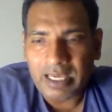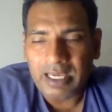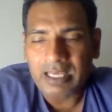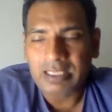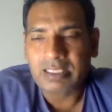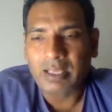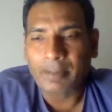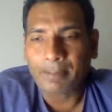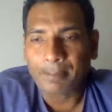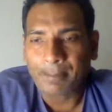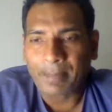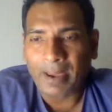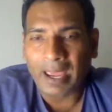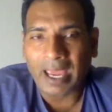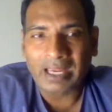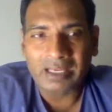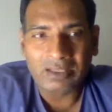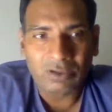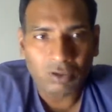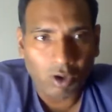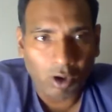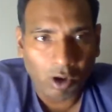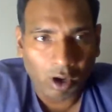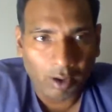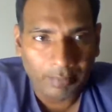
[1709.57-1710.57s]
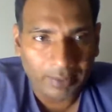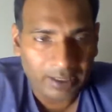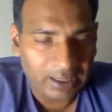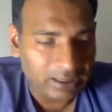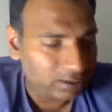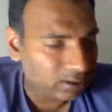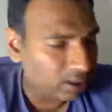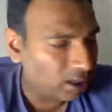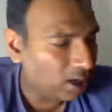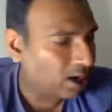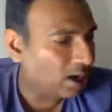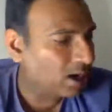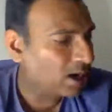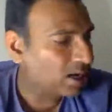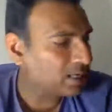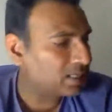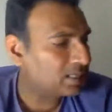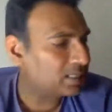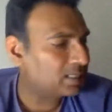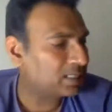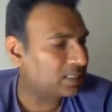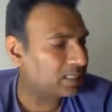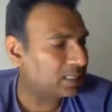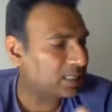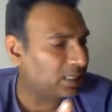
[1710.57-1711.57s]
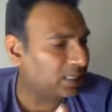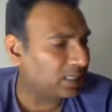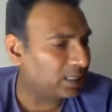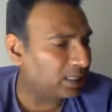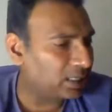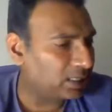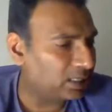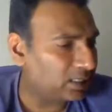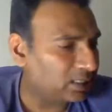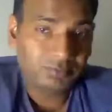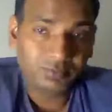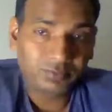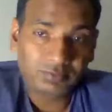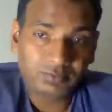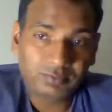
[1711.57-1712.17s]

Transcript: is a bad omen, the itch,